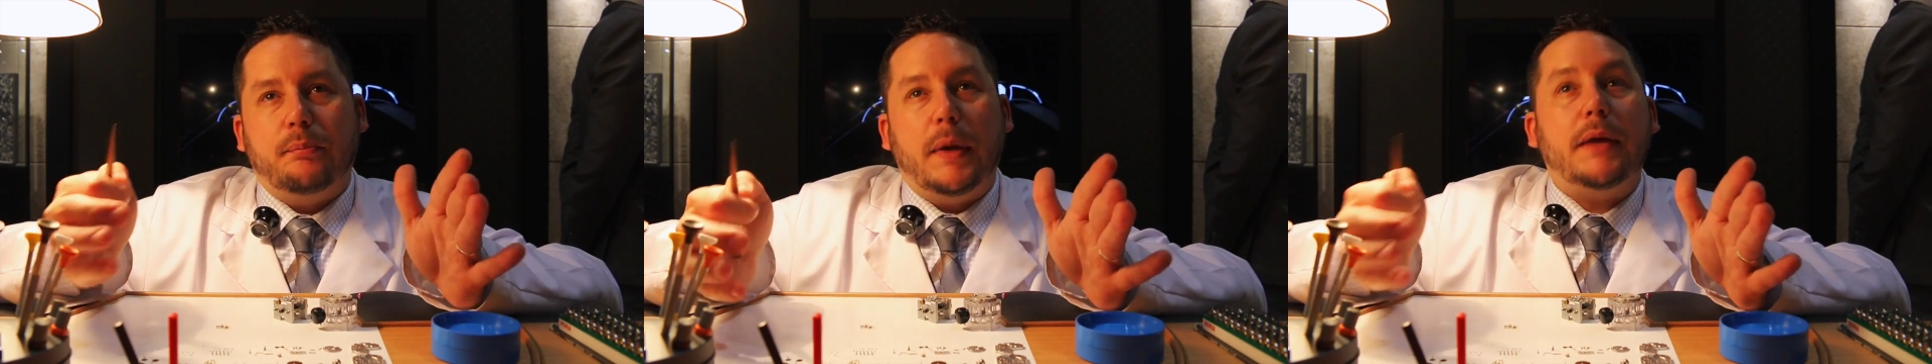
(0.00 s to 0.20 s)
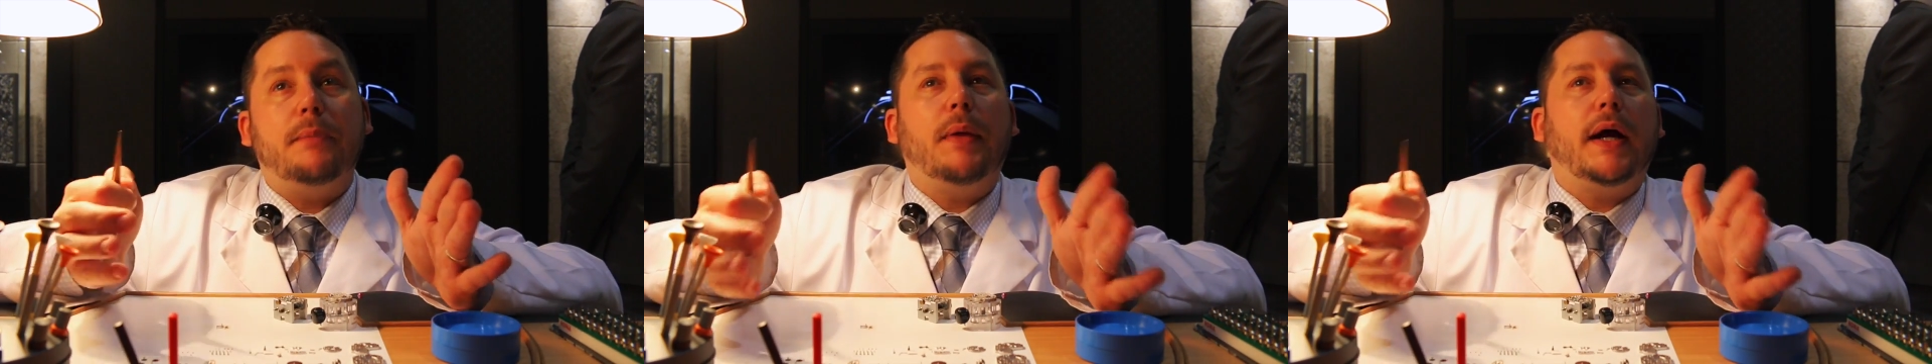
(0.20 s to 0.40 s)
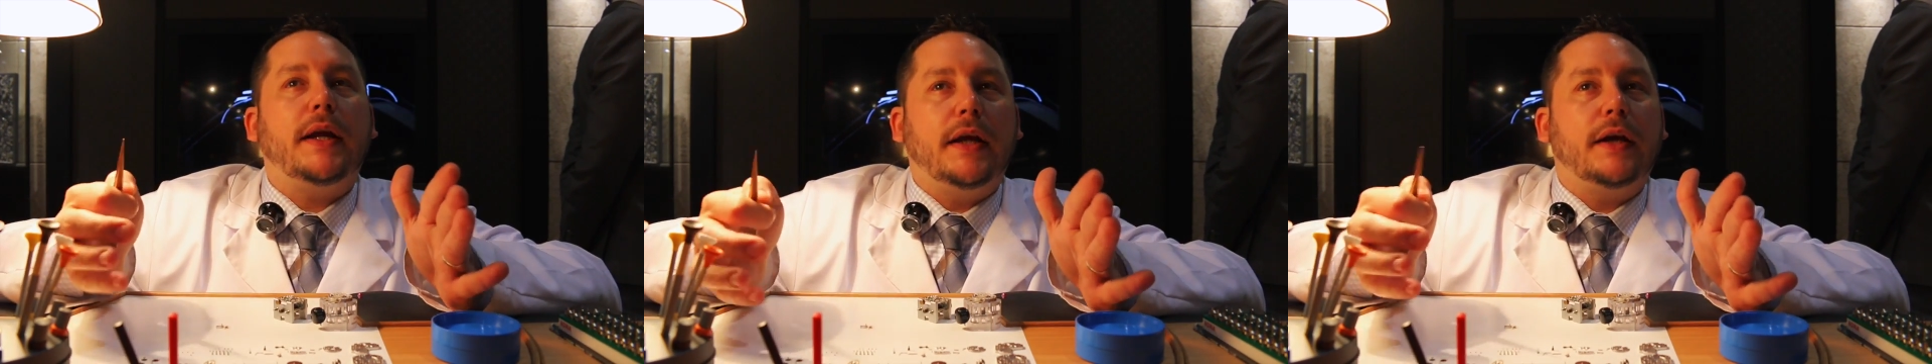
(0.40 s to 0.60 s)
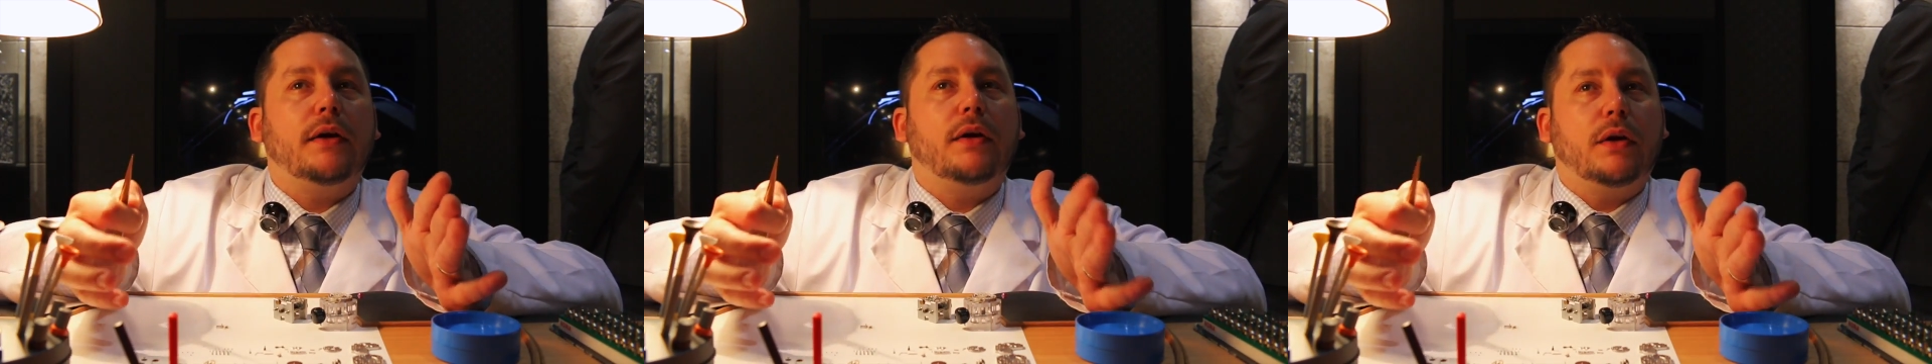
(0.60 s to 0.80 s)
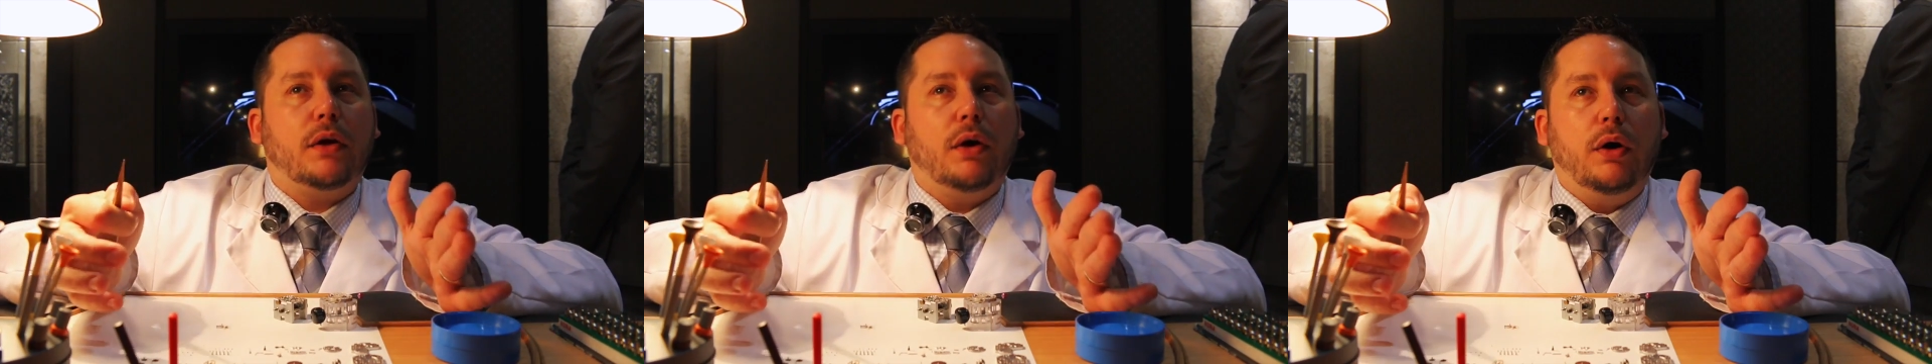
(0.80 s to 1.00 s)
made by
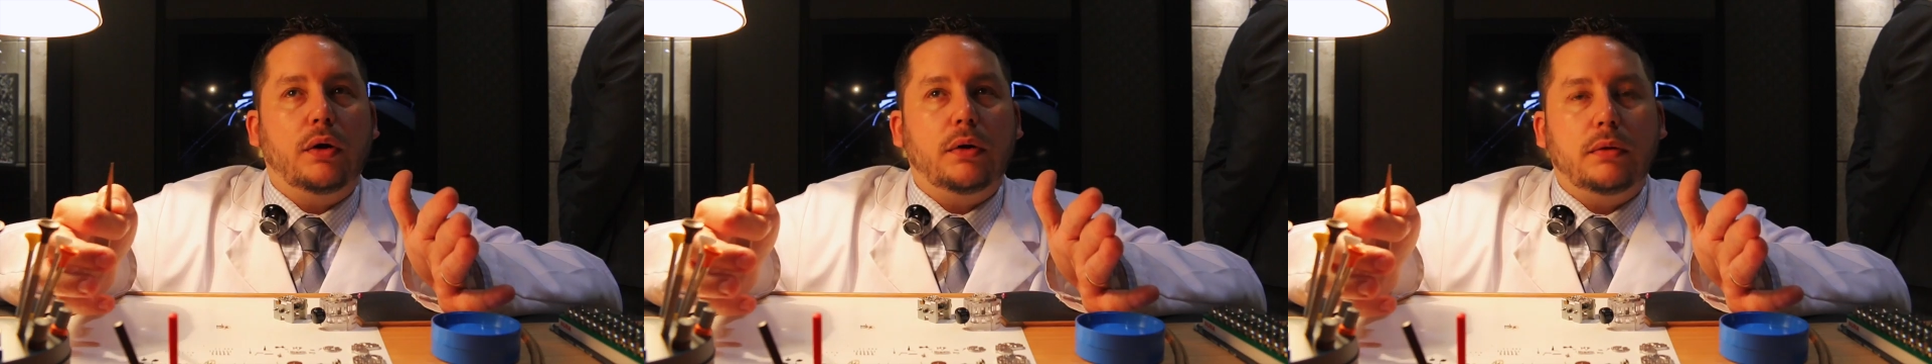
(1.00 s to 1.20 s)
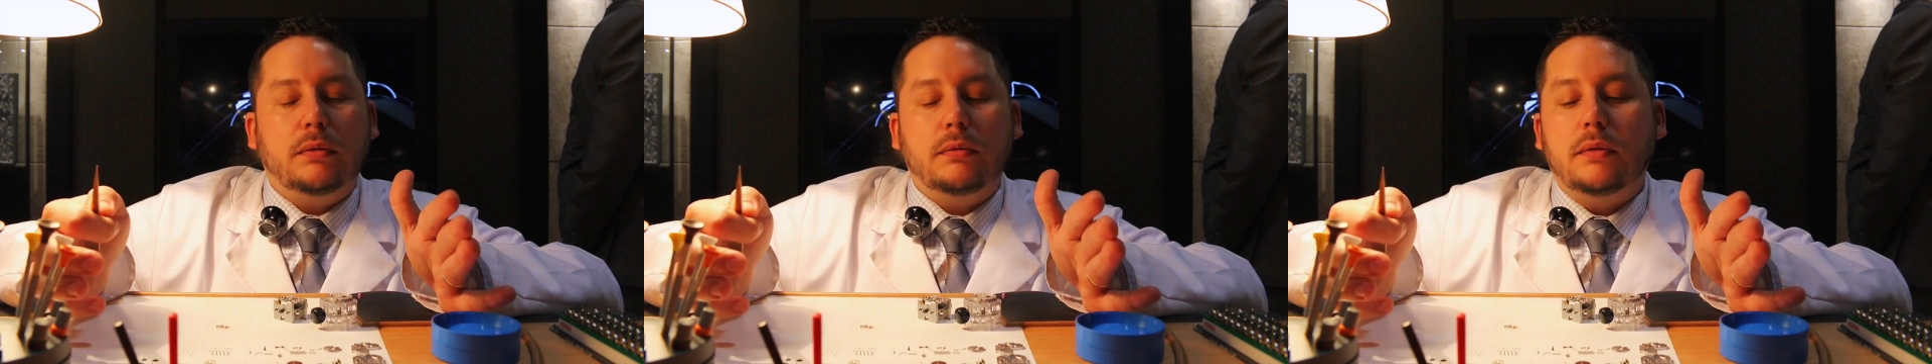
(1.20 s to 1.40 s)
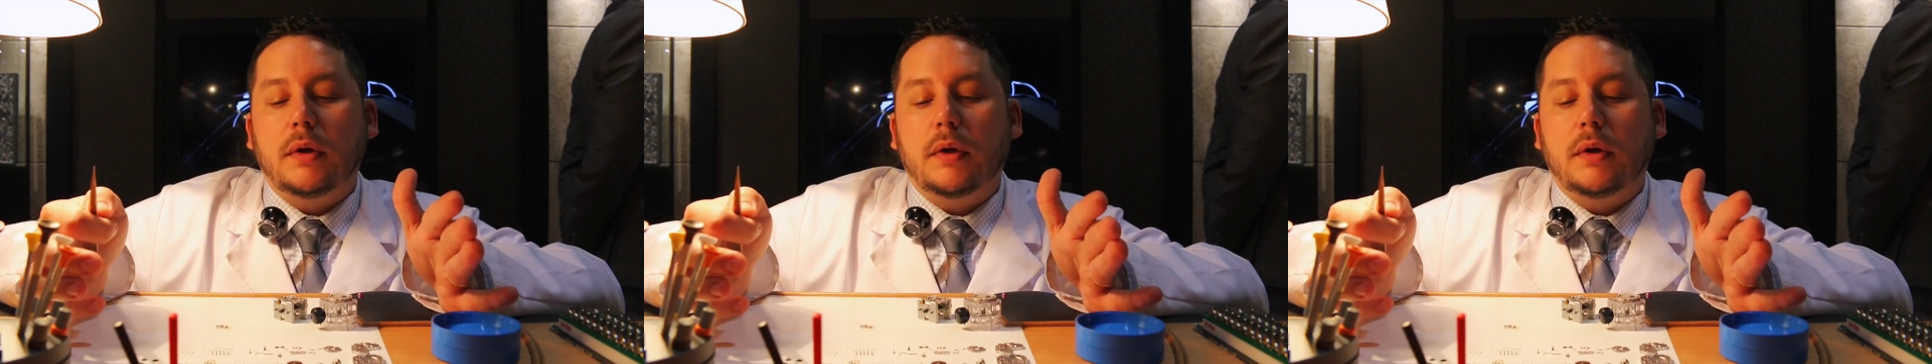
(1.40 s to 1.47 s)
Jaeger-LeCoultre.